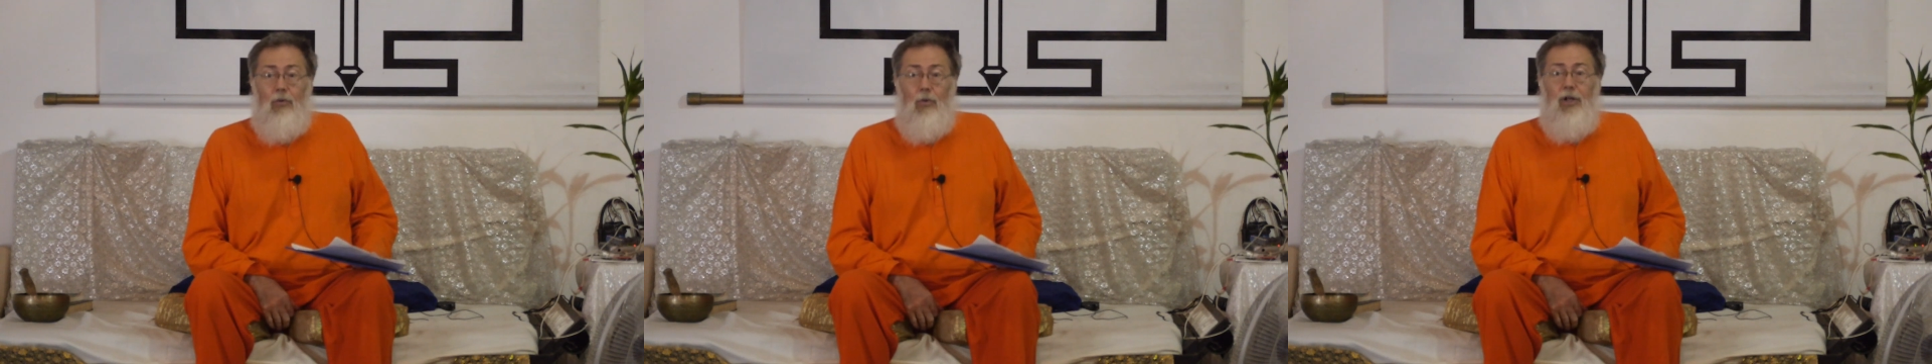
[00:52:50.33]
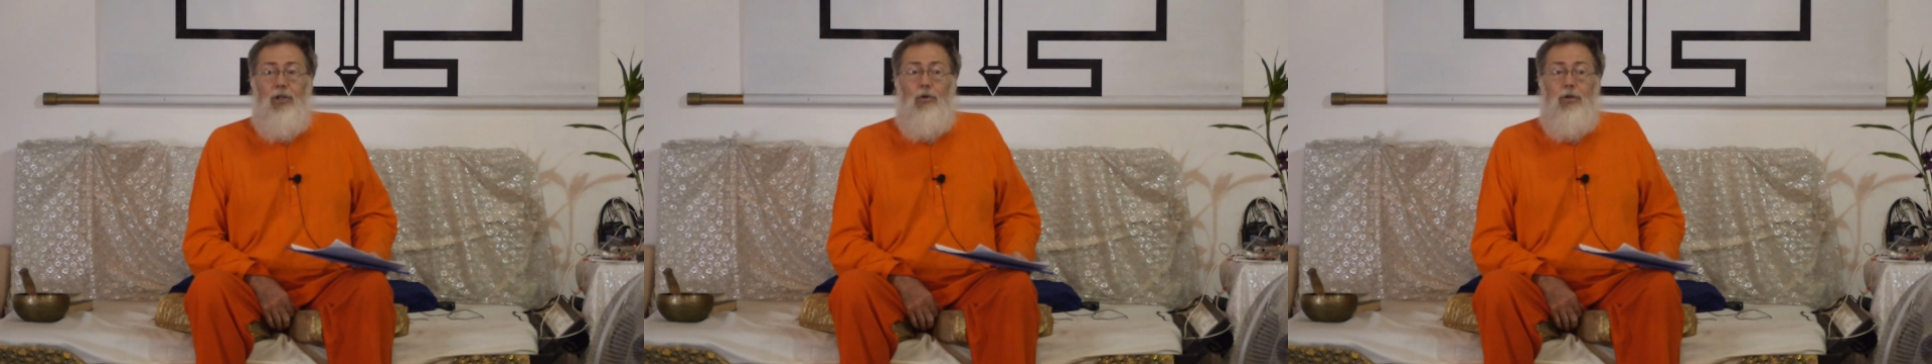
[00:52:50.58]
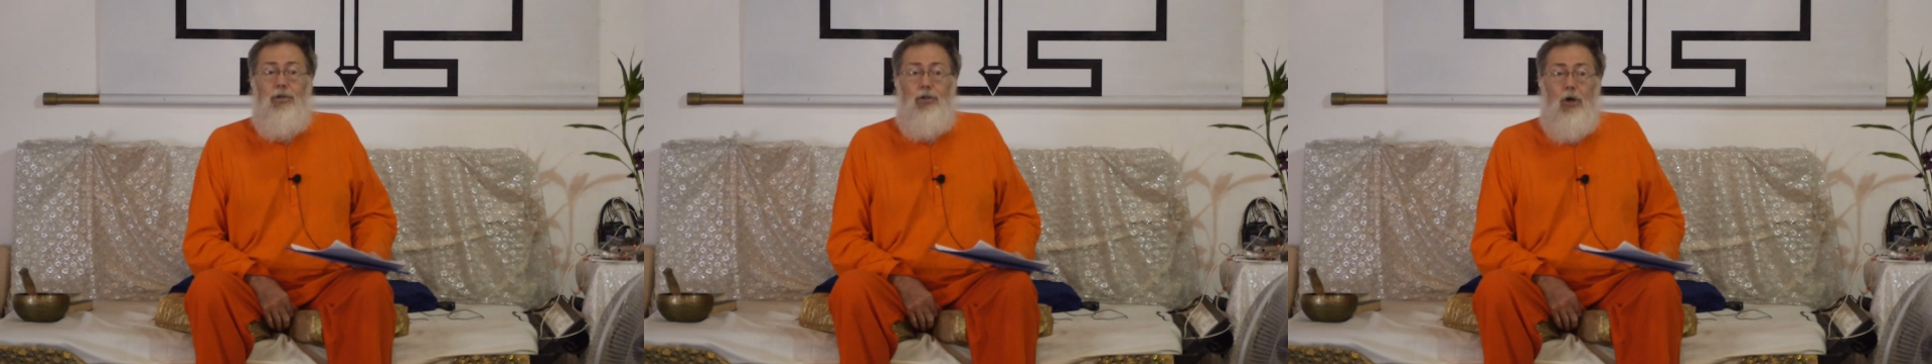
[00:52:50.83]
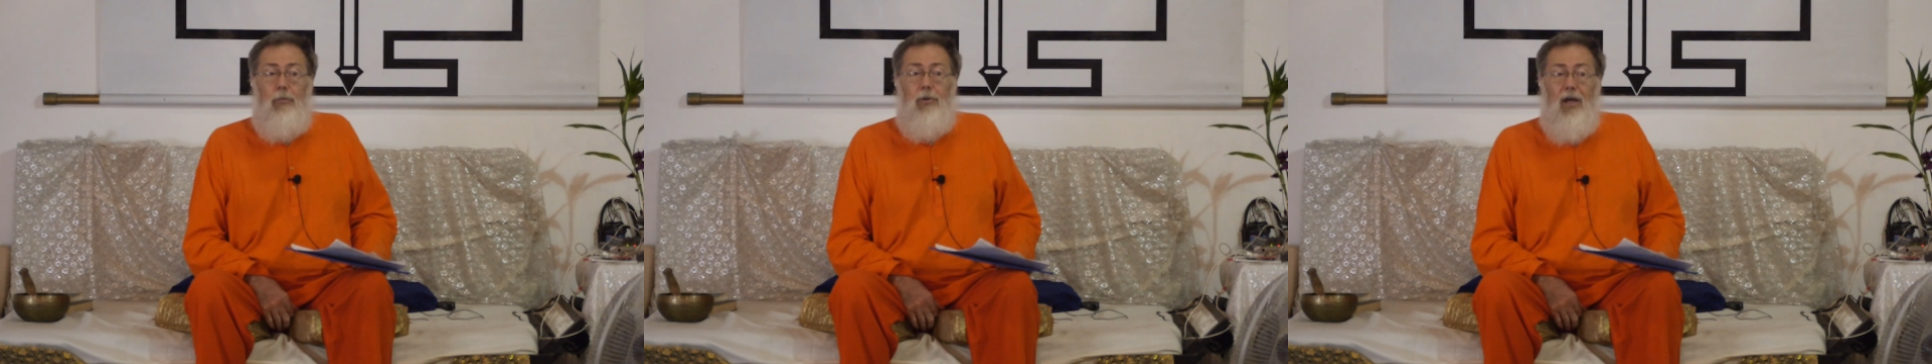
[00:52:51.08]
when you will
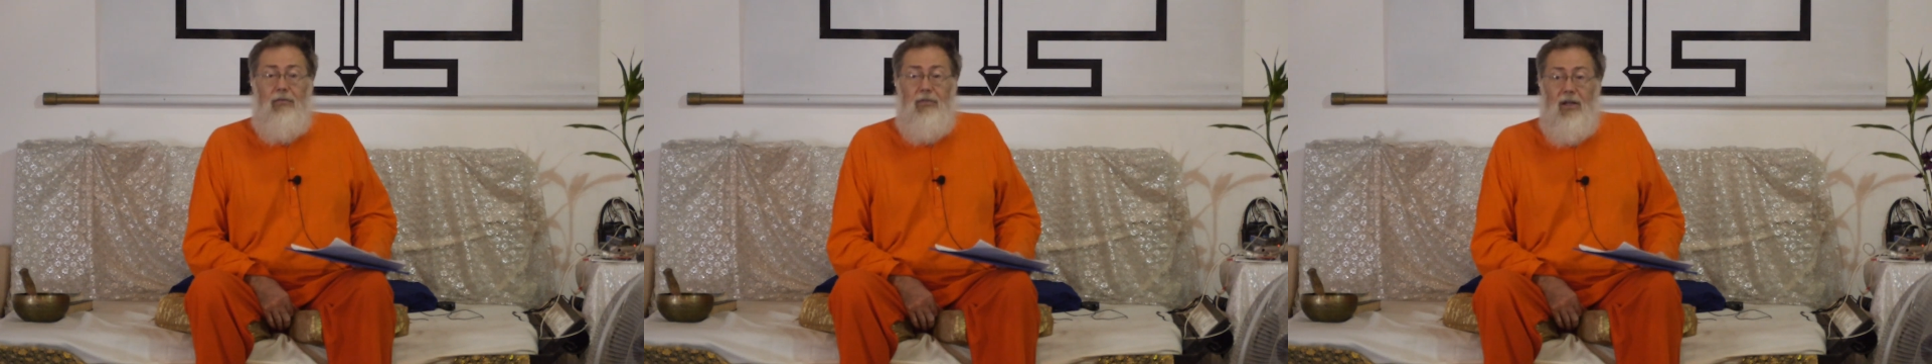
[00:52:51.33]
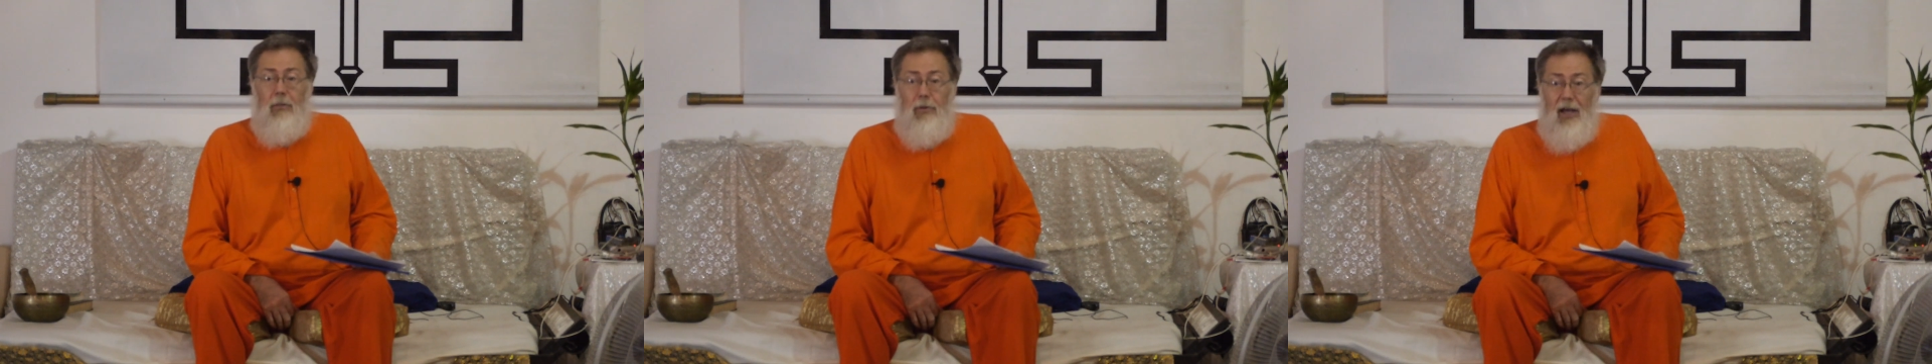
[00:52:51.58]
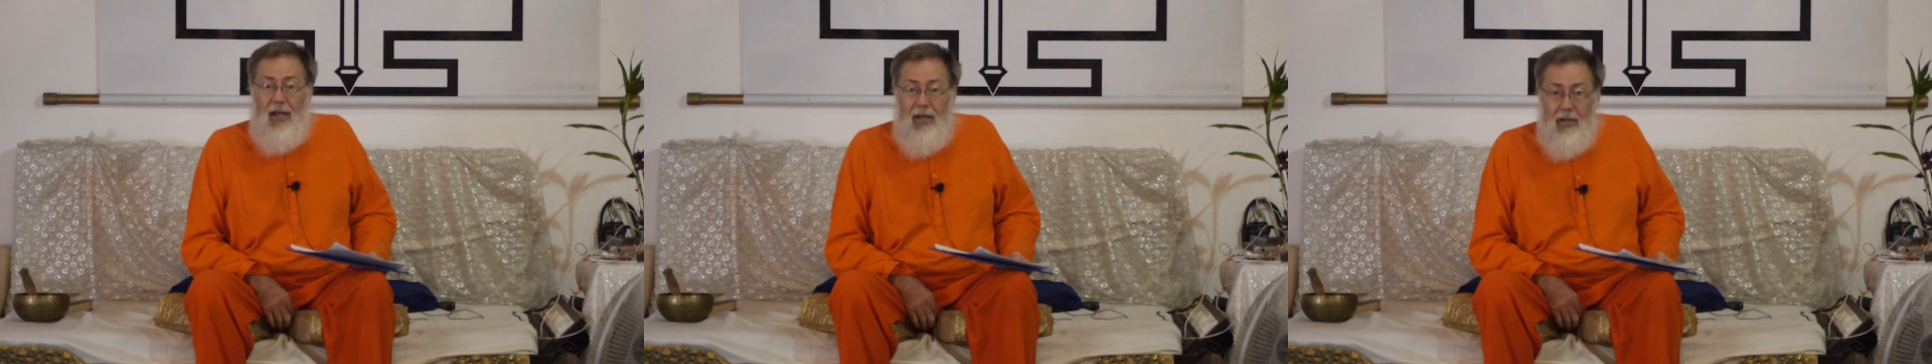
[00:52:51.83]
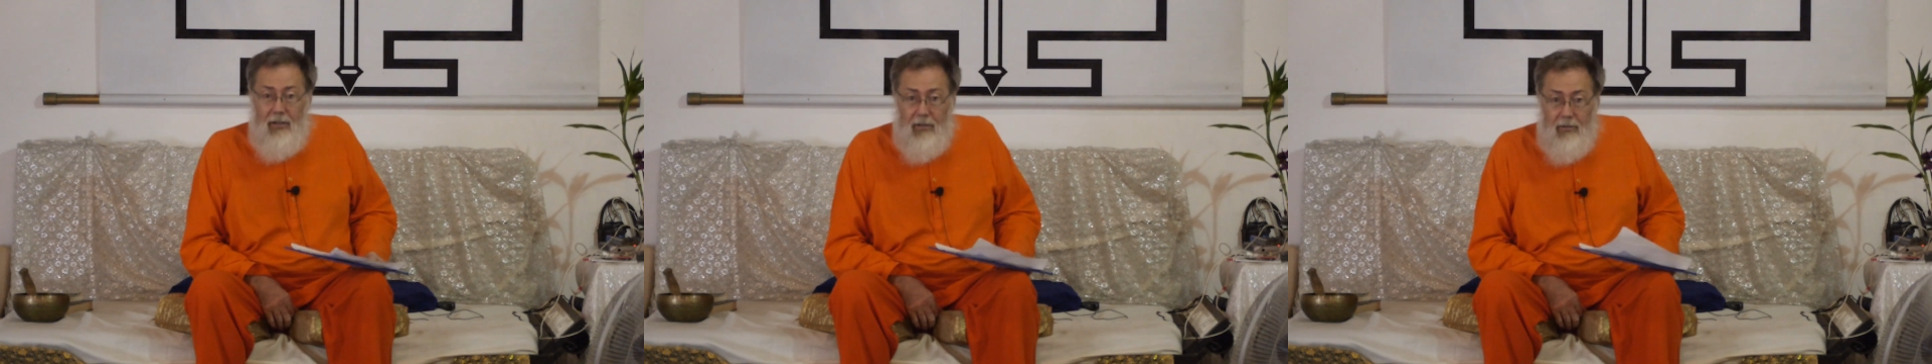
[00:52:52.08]
stop having
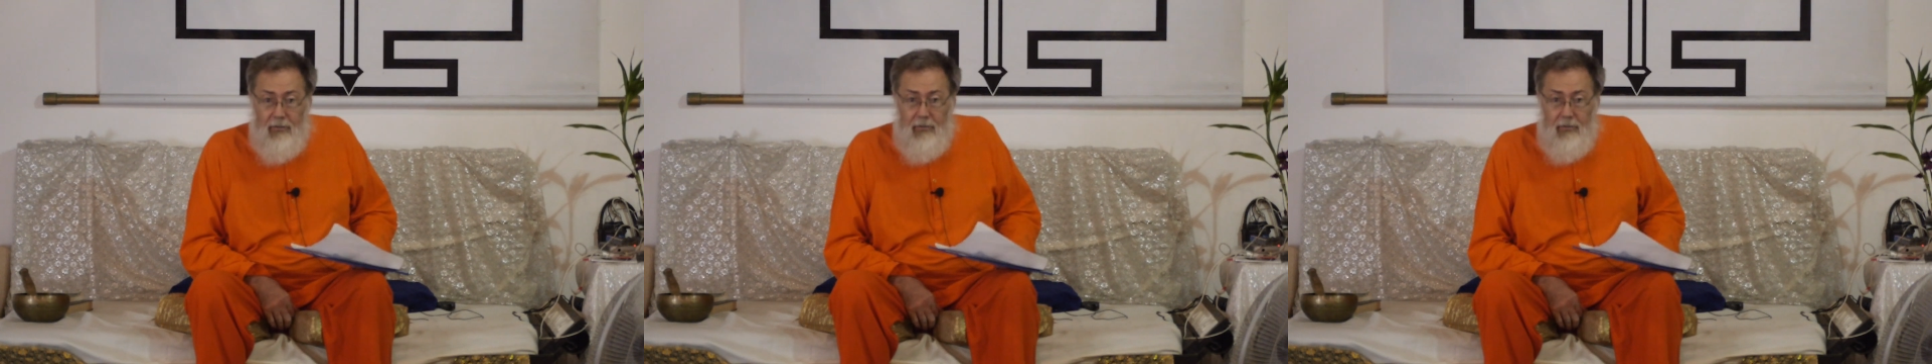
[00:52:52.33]
pain.